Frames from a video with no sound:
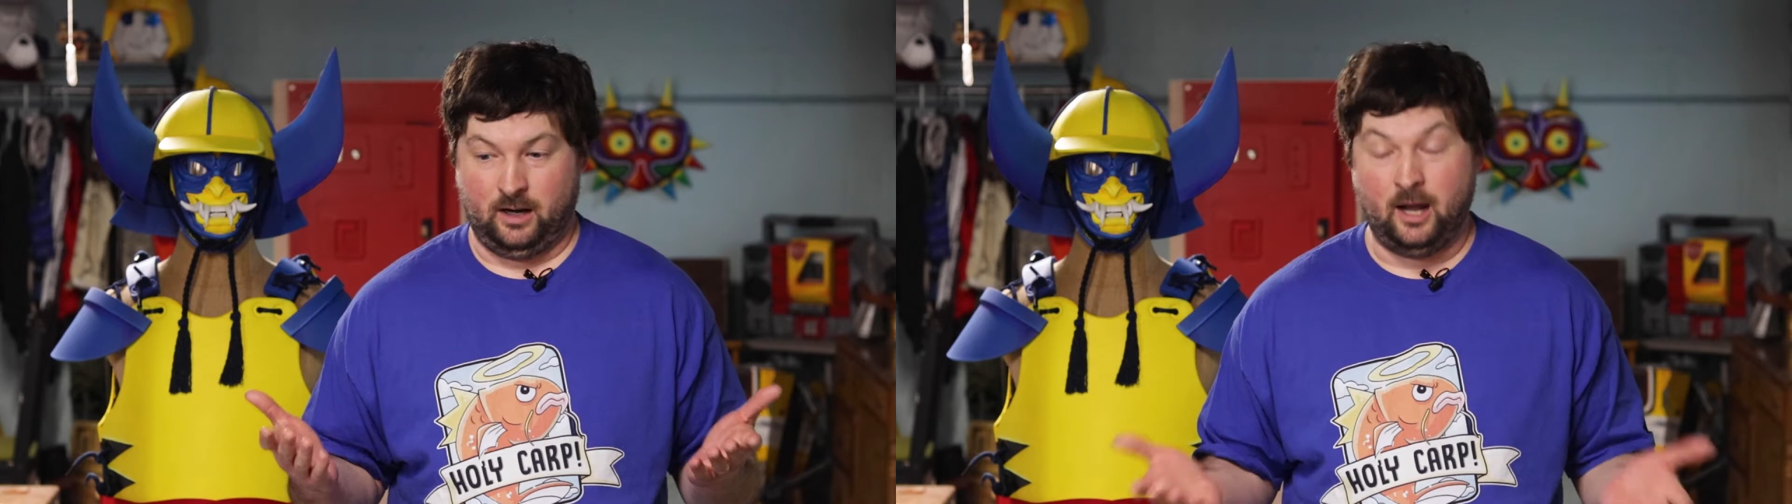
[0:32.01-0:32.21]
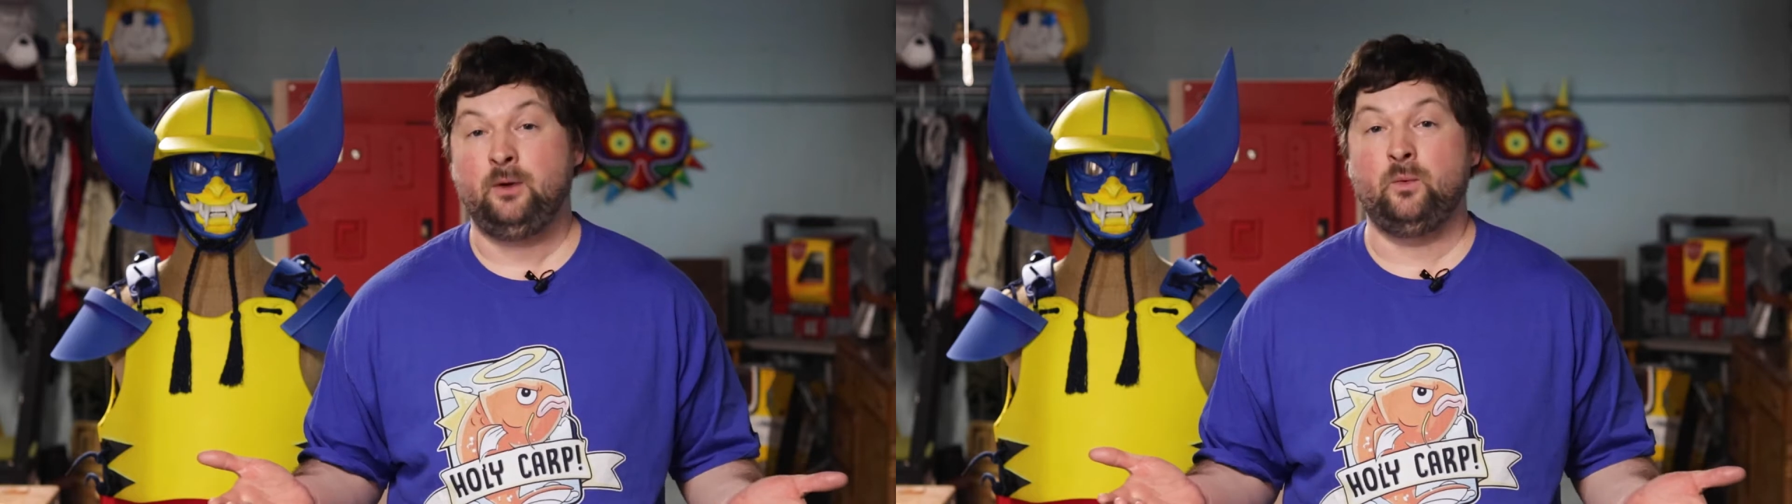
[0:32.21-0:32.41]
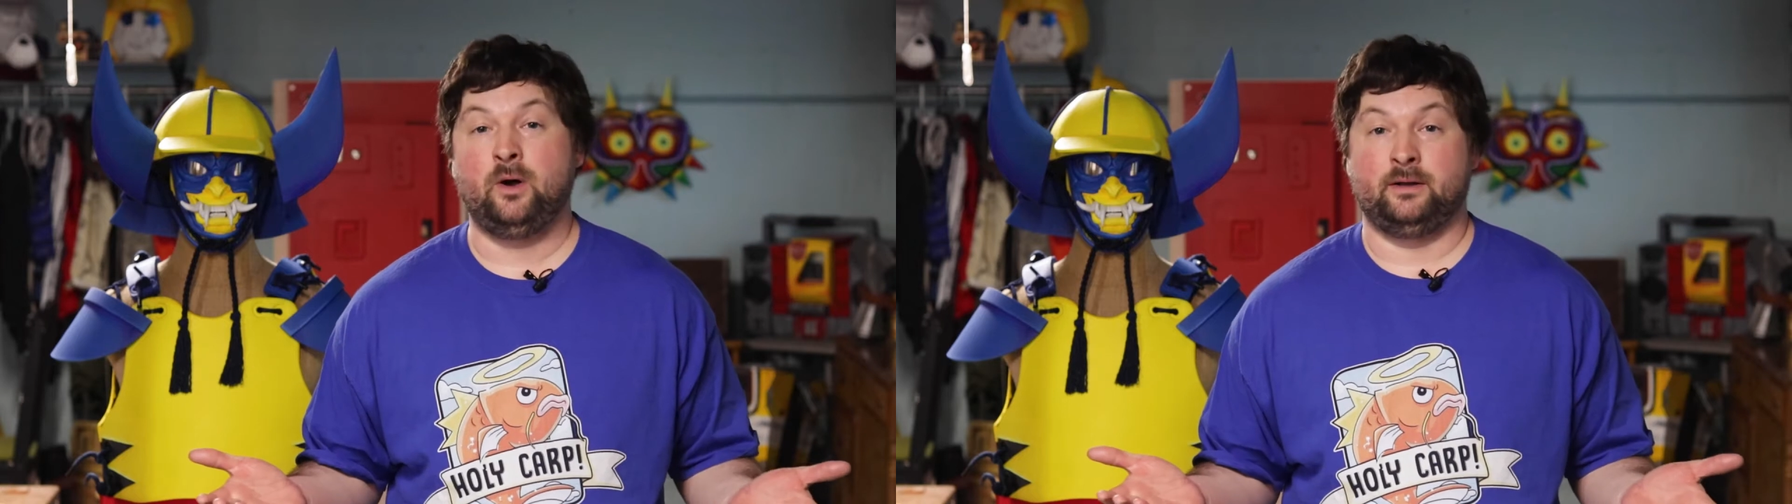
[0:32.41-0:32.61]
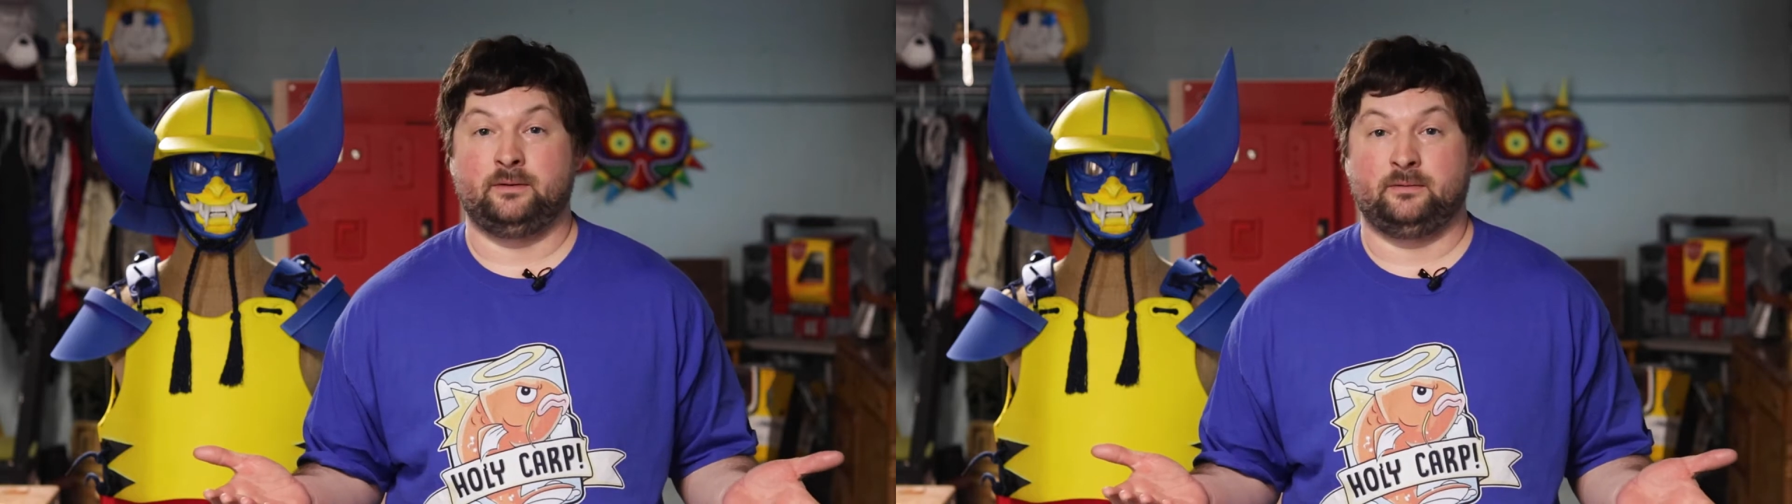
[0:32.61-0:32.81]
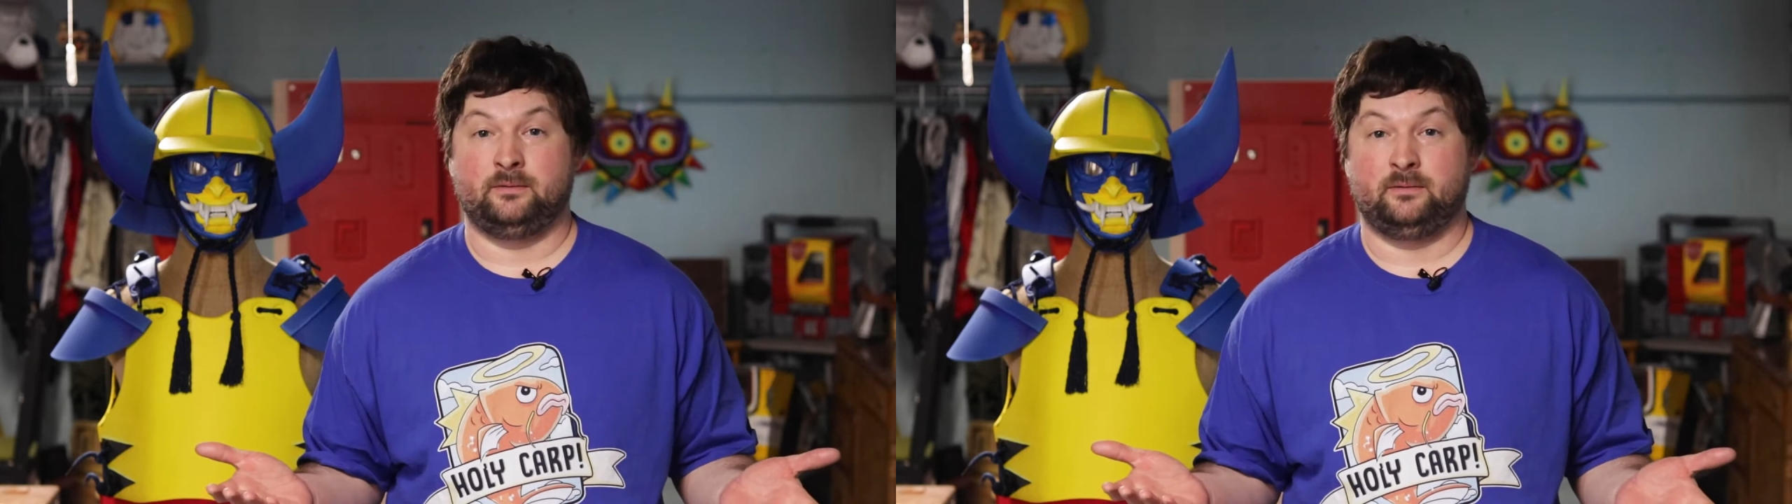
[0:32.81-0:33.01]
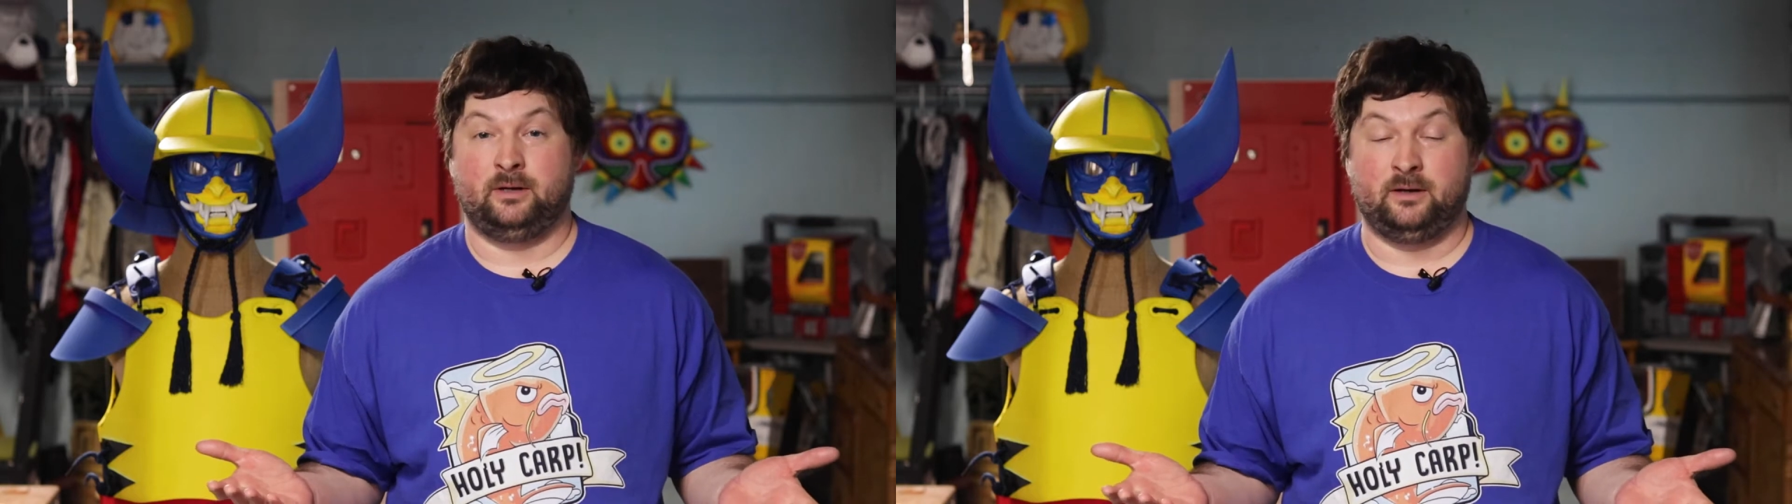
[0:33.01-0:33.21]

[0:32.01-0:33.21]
I want an